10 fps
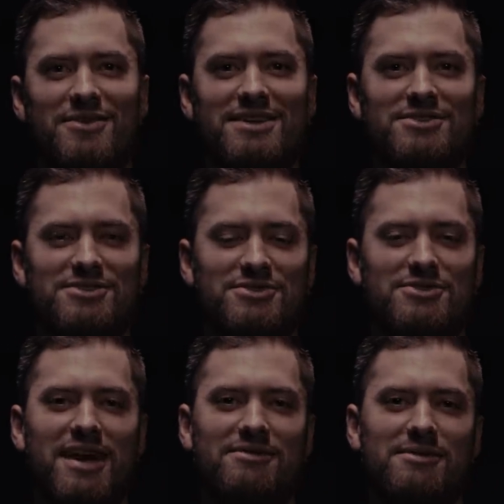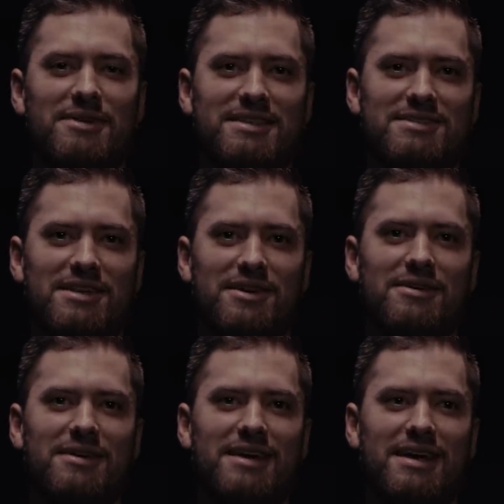the Rangers just drafted me."
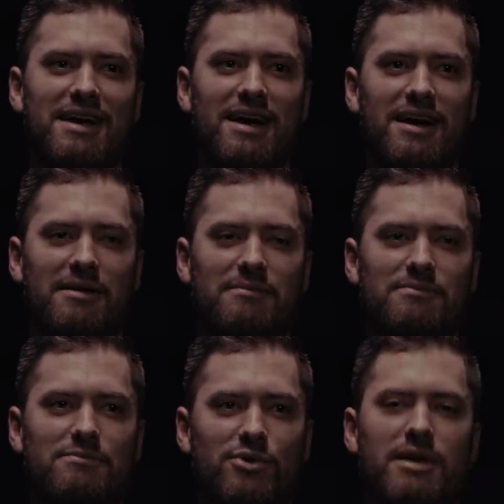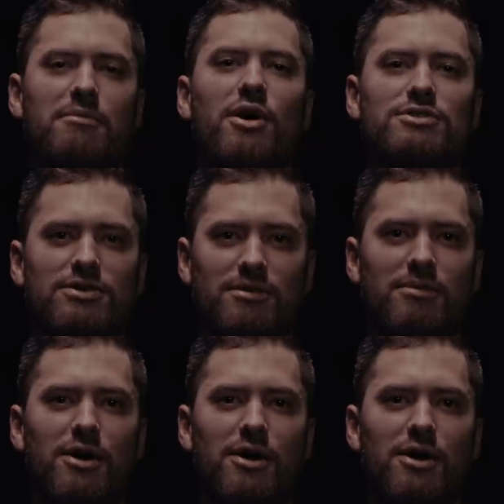So um, pretty emotional